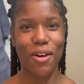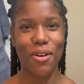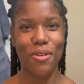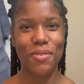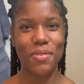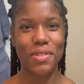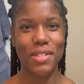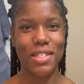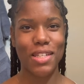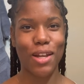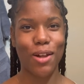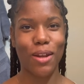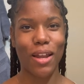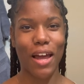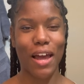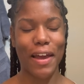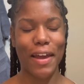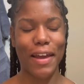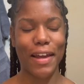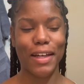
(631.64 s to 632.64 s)
So
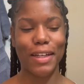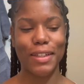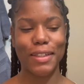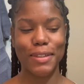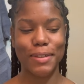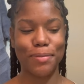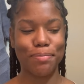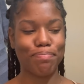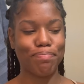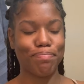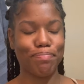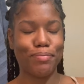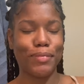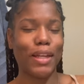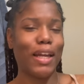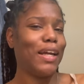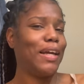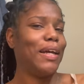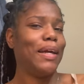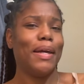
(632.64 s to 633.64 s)
like
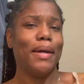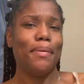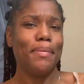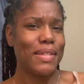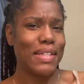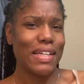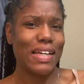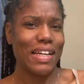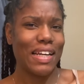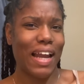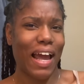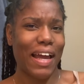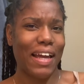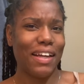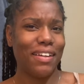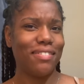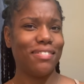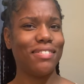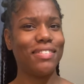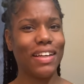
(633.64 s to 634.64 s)
it was a good night.
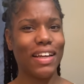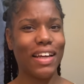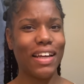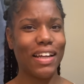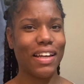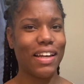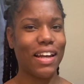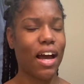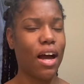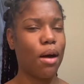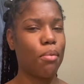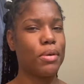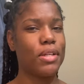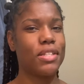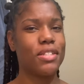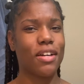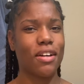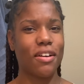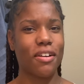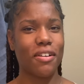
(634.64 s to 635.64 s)
And I'm a
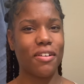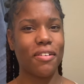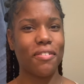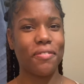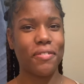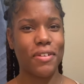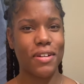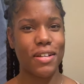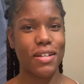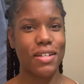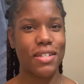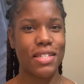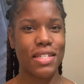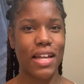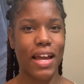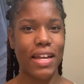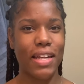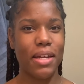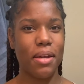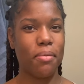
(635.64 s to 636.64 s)
sucker for
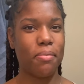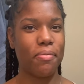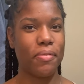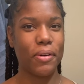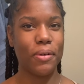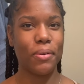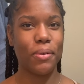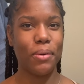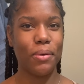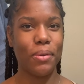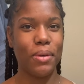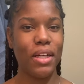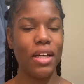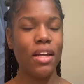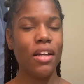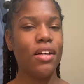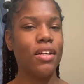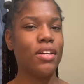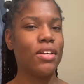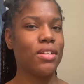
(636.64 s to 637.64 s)
stadium food.
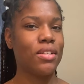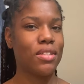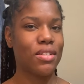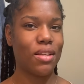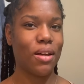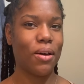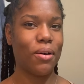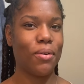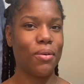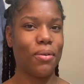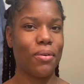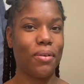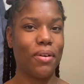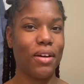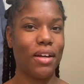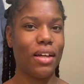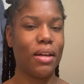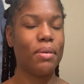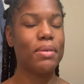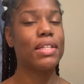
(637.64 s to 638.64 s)
So
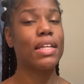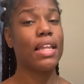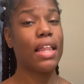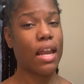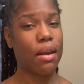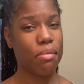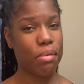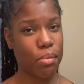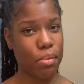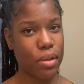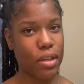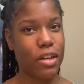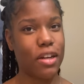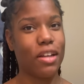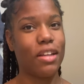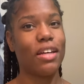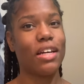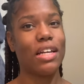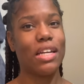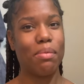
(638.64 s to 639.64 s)
it was a lot of people in there
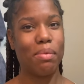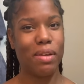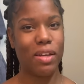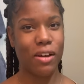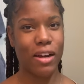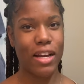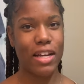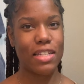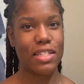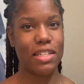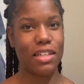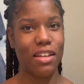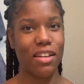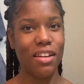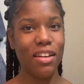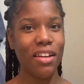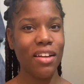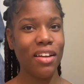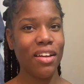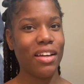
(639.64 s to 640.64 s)
looking at me crazy,
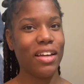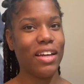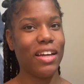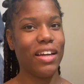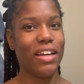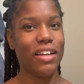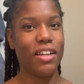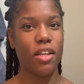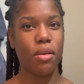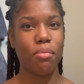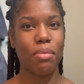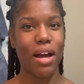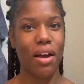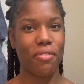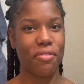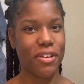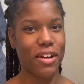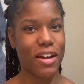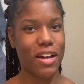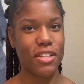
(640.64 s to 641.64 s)
eating them hot
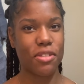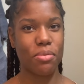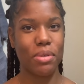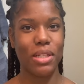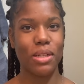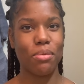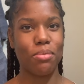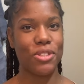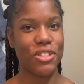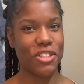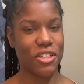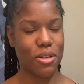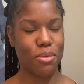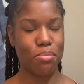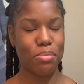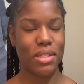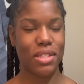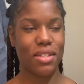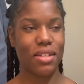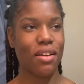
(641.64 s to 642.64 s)
fries with them
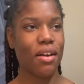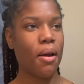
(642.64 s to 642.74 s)
chips.